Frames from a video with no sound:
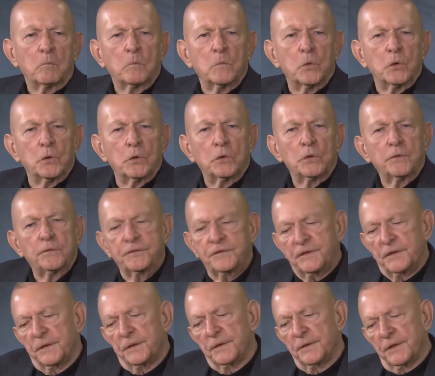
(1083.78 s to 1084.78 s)

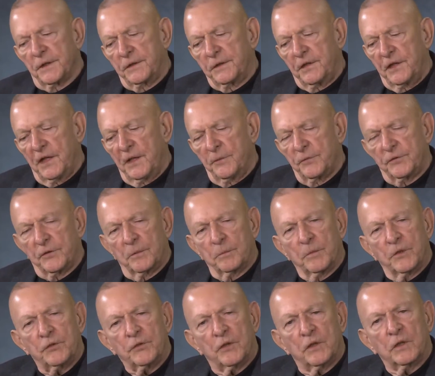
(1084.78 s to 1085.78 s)
moved the teams in
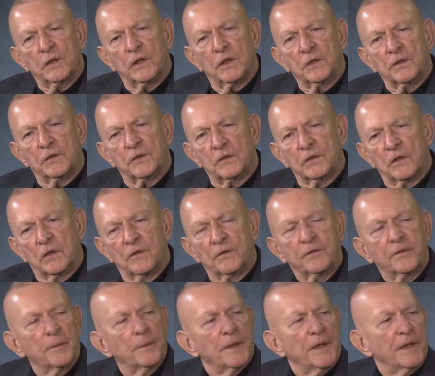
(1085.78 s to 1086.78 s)
mission control
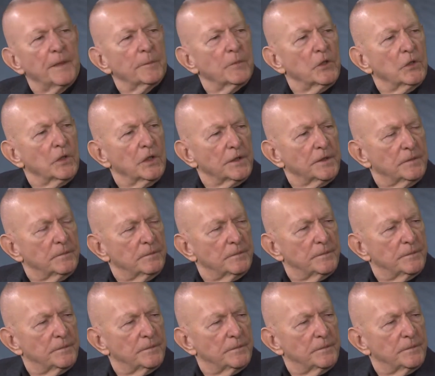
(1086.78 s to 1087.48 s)
from damn good